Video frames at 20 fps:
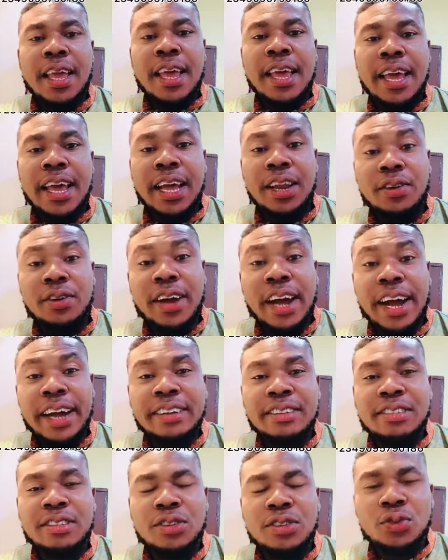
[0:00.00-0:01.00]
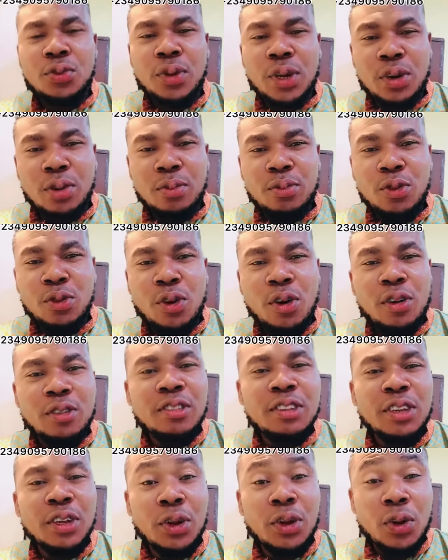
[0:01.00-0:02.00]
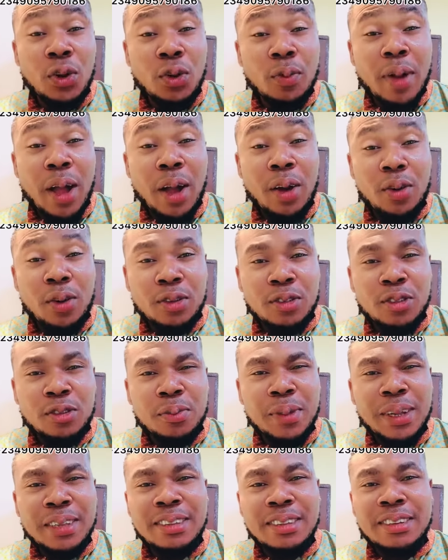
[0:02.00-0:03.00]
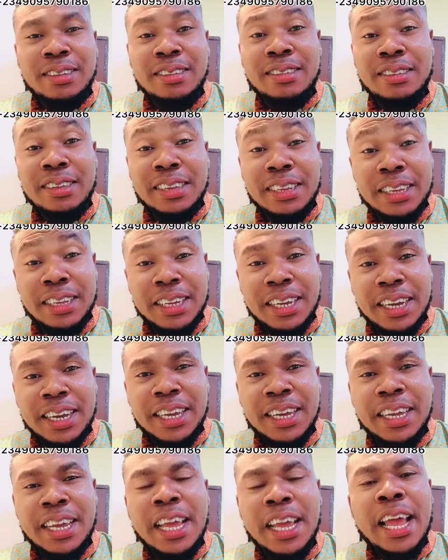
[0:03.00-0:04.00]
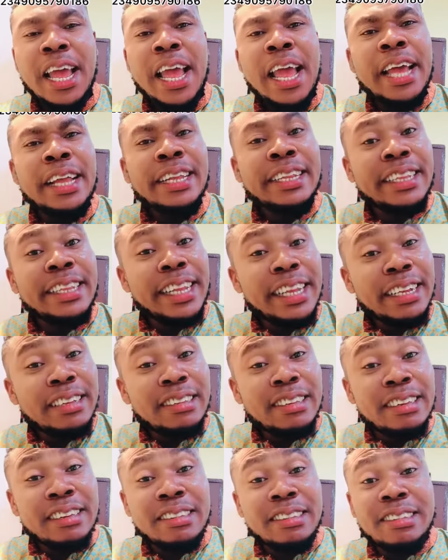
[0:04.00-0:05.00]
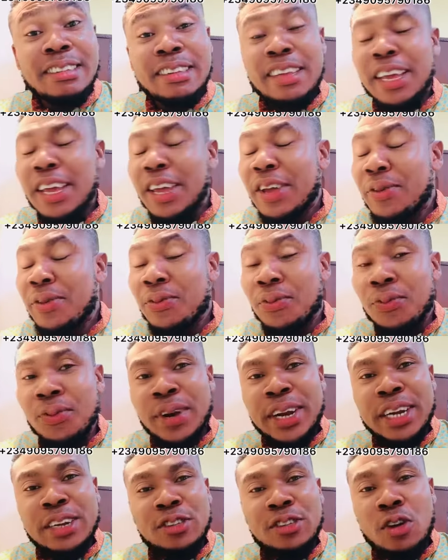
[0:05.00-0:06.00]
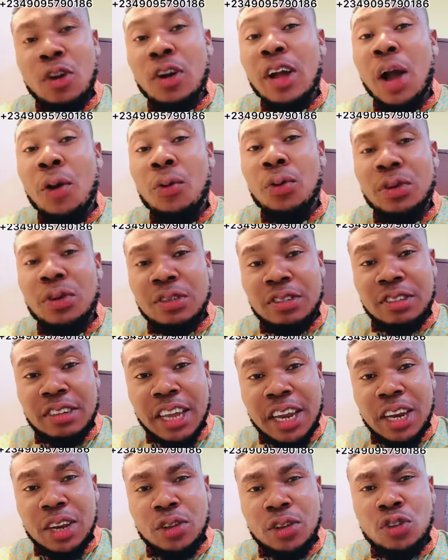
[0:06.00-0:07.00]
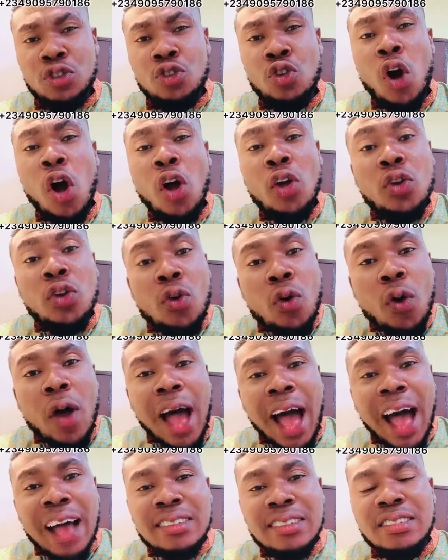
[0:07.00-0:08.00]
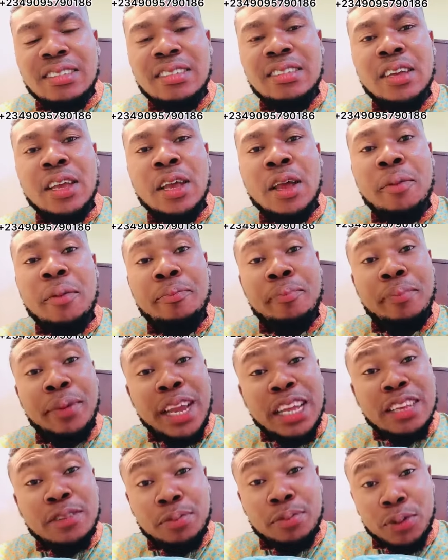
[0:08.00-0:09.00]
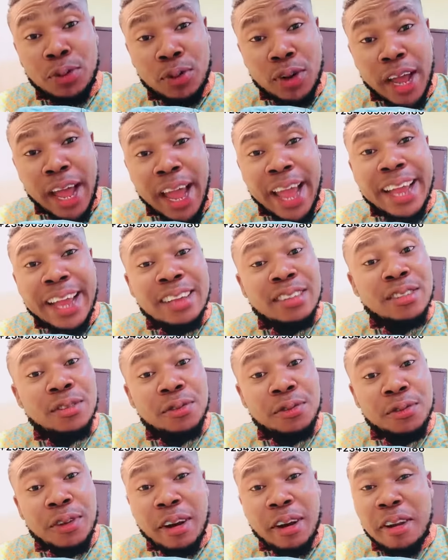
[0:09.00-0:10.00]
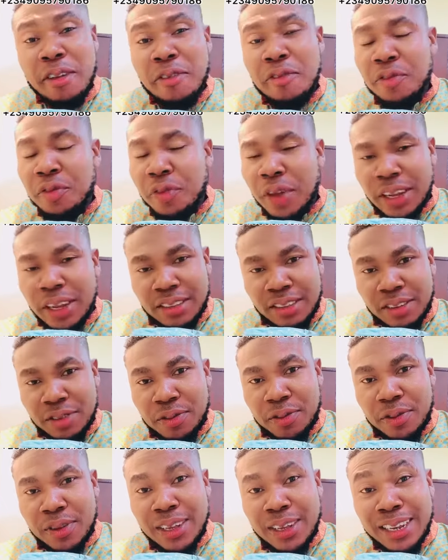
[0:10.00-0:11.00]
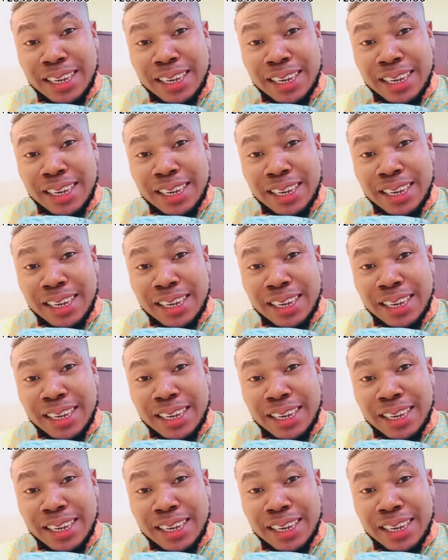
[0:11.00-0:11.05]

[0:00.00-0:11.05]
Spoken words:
Hello guys, you're welcome to Austin Global Cosmetic Skincare. This is a real talk I want to tell you. You all know us, Blend Pro 9 is very effective.